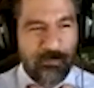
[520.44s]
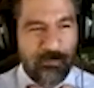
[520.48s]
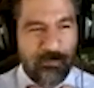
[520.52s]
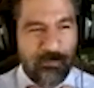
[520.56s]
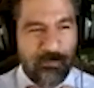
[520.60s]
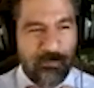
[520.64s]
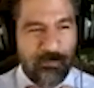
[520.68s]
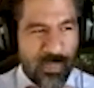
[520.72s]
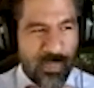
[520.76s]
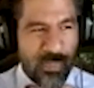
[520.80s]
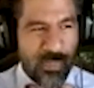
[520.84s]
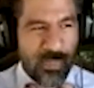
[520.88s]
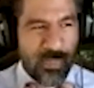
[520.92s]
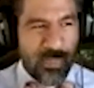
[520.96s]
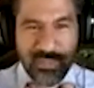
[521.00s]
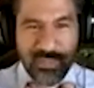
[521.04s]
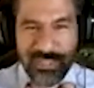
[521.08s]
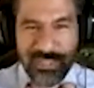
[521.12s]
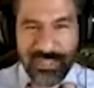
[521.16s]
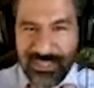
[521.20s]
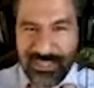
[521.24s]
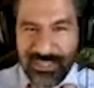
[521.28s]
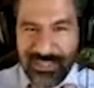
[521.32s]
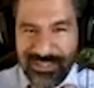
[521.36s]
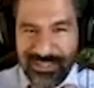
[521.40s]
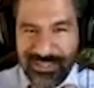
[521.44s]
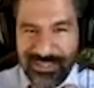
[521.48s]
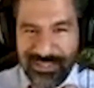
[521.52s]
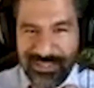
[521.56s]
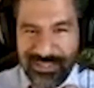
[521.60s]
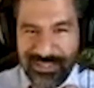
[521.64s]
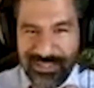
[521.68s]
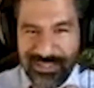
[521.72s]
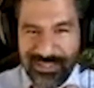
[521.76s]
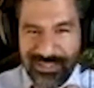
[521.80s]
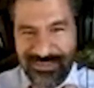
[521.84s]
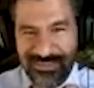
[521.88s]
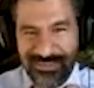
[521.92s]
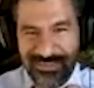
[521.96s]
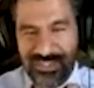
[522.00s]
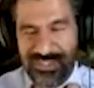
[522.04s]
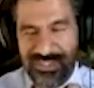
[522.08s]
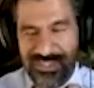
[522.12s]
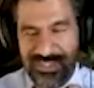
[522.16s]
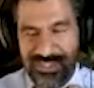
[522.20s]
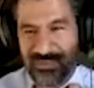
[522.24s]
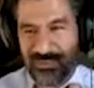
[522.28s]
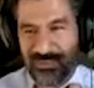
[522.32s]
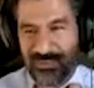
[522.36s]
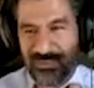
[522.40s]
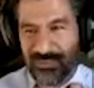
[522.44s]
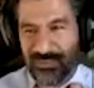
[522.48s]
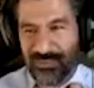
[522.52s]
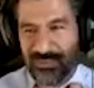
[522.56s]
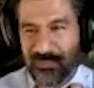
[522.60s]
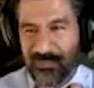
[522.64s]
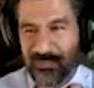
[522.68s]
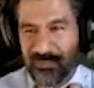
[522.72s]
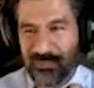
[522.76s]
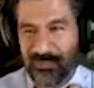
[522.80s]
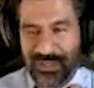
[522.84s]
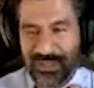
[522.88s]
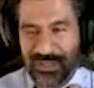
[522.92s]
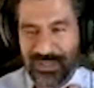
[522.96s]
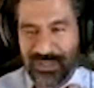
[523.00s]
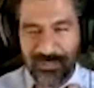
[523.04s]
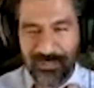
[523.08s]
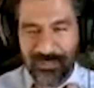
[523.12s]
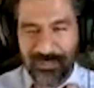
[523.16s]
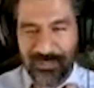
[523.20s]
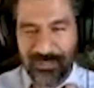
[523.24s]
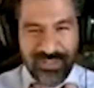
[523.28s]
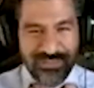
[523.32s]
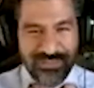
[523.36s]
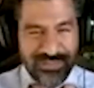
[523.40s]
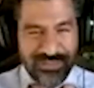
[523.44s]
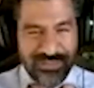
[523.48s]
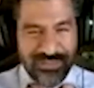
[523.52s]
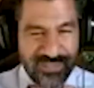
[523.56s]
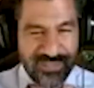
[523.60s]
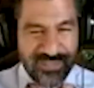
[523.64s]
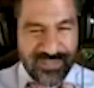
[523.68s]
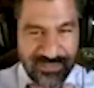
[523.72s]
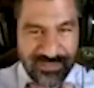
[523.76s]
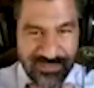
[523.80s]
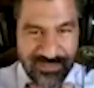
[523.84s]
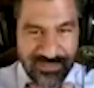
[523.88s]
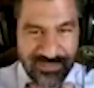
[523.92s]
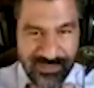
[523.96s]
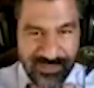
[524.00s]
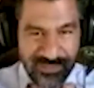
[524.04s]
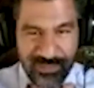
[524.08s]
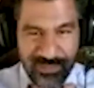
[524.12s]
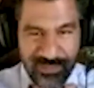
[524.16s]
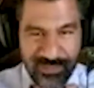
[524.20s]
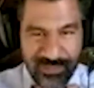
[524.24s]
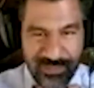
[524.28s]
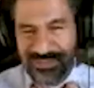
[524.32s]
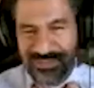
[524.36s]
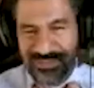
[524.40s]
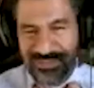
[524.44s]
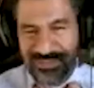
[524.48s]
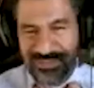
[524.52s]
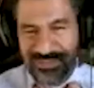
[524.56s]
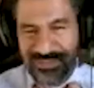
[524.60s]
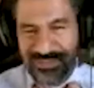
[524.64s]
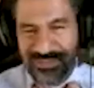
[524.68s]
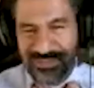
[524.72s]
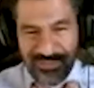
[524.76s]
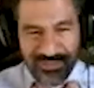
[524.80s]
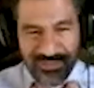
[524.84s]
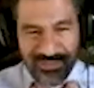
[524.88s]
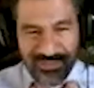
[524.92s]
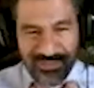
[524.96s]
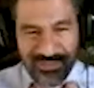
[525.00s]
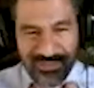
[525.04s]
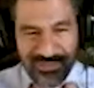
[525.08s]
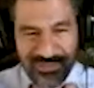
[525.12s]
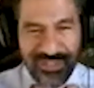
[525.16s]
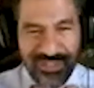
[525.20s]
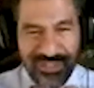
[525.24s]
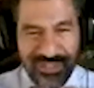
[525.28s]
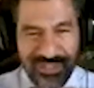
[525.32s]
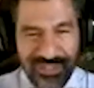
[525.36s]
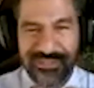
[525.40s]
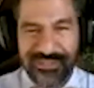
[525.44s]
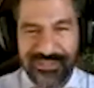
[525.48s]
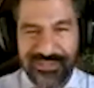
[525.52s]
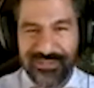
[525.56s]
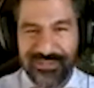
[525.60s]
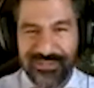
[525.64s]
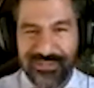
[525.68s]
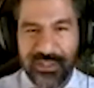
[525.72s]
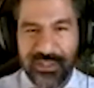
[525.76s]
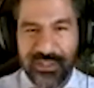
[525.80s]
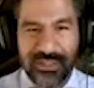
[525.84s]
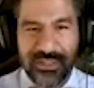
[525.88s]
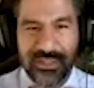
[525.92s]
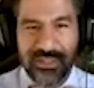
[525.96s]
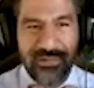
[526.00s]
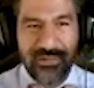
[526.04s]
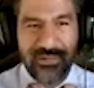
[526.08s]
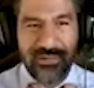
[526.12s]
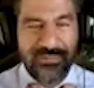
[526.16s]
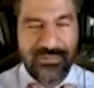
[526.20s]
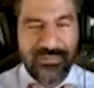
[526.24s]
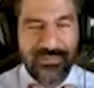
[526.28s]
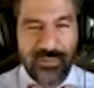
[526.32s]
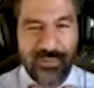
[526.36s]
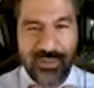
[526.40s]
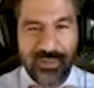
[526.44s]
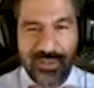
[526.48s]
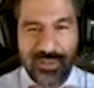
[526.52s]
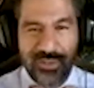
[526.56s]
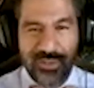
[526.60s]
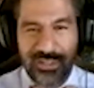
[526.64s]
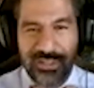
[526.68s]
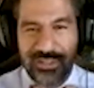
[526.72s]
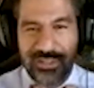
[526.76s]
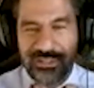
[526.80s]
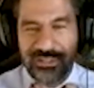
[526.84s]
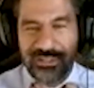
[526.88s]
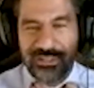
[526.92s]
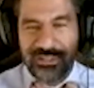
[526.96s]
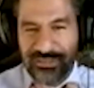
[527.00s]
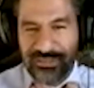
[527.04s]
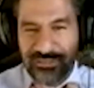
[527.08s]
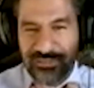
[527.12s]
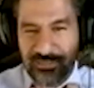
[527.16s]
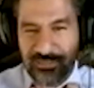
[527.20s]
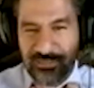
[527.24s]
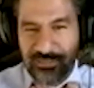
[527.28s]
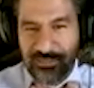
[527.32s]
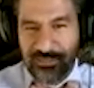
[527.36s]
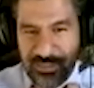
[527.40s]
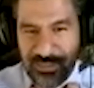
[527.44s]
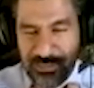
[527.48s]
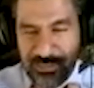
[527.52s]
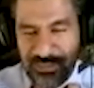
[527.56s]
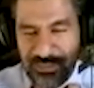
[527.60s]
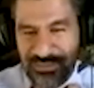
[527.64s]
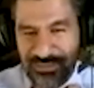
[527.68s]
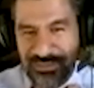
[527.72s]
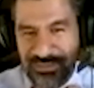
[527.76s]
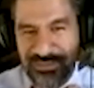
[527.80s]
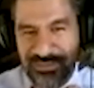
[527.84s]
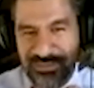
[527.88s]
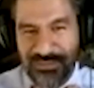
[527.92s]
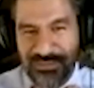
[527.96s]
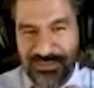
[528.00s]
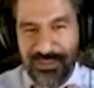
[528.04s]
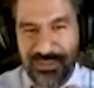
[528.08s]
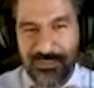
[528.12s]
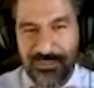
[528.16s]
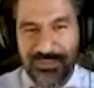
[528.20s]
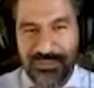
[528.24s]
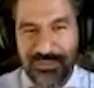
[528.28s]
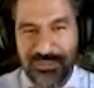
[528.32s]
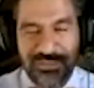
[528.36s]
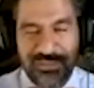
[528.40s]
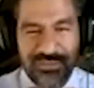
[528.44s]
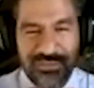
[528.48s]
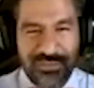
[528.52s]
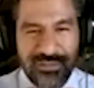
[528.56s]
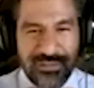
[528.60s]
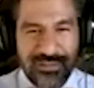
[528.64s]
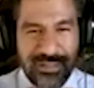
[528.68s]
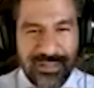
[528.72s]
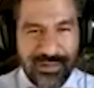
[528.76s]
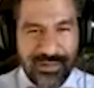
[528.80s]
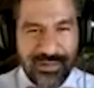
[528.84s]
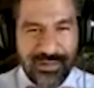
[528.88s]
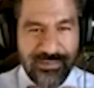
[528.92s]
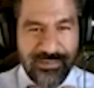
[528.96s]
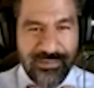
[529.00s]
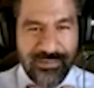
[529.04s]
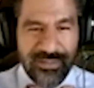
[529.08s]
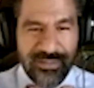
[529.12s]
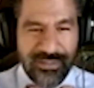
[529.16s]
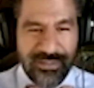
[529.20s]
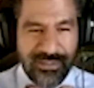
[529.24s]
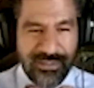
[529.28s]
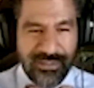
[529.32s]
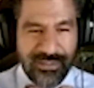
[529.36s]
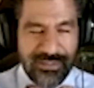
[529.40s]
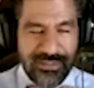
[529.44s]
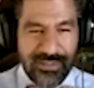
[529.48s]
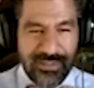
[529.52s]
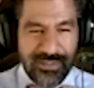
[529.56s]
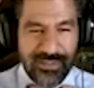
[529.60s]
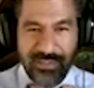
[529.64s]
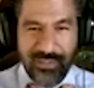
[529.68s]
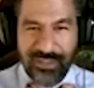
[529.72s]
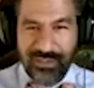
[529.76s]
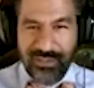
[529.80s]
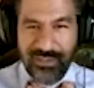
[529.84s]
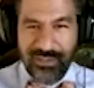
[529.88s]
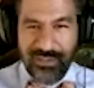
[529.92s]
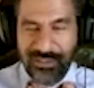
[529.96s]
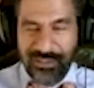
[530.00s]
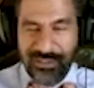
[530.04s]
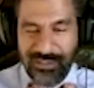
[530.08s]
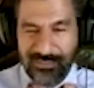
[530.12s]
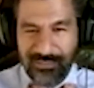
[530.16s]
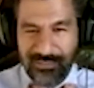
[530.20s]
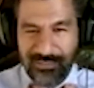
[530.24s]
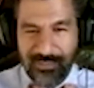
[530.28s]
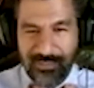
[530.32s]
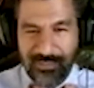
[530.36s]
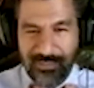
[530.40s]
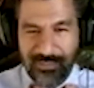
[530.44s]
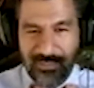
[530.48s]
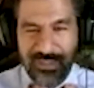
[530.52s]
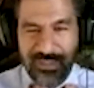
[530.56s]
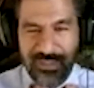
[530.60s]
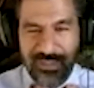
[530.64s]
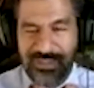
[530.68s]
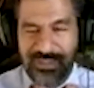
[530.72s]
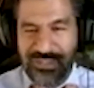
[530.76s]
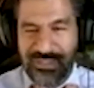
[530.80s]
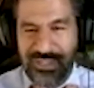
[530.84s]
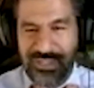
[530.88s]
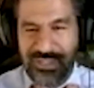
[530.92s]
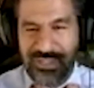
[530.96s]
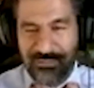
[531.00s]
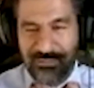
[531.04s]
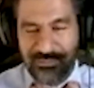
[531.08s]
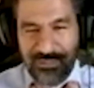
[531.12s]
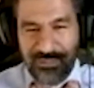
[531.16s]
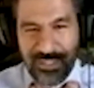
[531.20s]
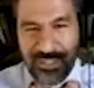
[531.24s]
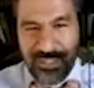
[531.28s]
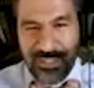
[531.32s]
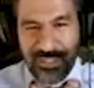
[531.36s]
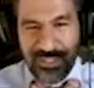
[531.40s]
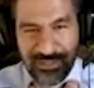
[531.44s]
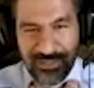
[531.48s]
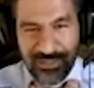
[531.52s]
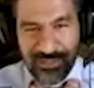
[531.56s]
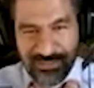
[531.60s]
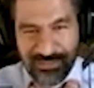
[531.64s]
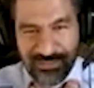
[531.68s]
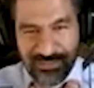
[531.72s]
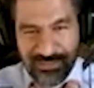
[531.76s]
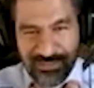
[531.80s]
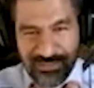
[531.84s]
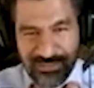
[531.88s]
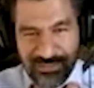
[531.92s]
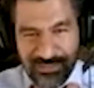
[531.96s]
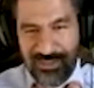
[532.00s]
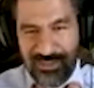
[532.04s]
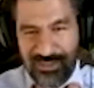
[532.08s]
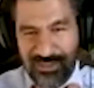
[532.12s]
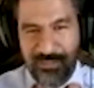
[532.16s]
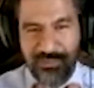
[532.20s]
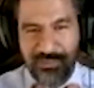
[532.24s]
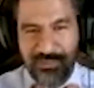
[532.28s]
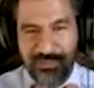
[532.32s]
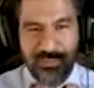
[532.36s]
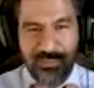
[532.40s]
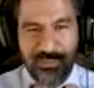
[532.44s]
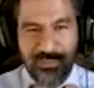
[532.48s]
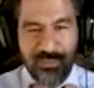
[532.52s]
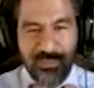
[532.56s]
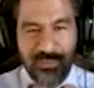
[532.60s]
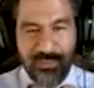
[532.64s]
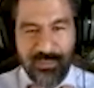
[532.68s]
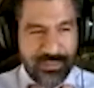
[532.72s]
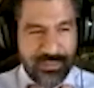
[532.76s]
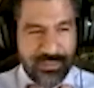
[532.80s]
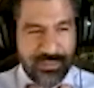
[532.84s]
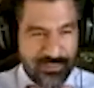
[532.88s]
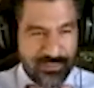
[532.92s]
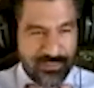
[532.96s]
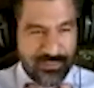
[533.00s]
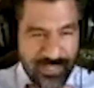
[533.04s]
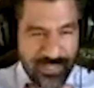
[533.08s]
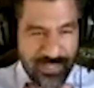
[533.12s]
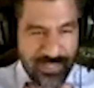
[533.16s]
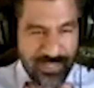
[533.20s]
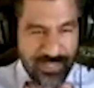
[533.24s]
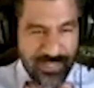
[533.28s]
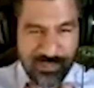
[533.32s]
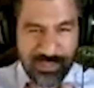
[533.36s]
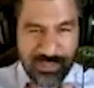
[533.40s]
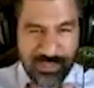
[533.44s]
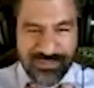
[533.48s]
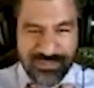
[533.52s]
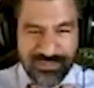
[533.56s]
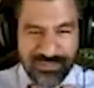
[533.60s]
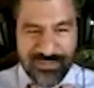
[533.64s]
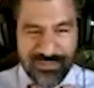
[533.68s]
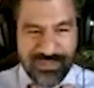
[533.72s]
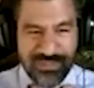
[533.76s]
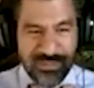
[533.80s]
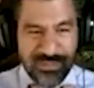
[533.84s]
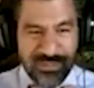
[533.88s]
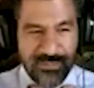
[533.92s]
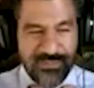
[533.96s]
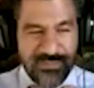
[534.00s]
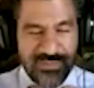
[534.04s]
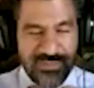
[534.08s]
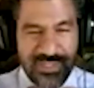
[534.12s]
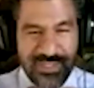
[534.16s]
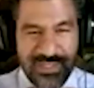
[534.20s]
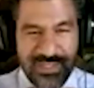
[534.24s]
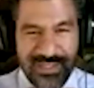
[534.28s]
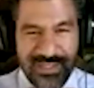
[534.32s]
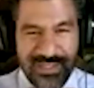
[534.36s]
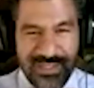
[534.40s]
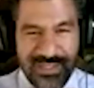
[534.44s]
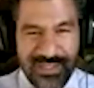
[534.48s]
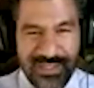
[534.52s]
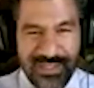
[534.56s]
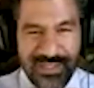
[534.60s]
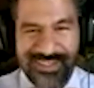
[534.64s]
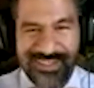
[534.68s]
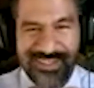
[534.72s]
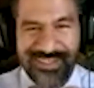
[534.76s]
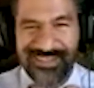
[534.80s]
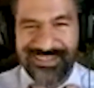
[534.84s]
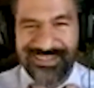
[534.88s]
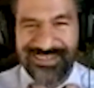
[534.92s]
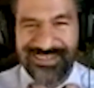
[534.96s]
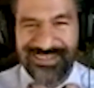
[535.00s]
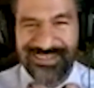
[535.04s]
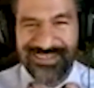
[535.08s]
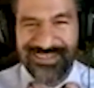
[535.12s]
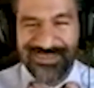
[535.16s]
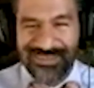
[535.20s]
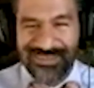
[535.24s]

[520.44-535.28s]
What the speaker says: created digital business continuity systems, right? It's allowed for case management systems. It has allowed the ability for jet filing systems, for records management systems. So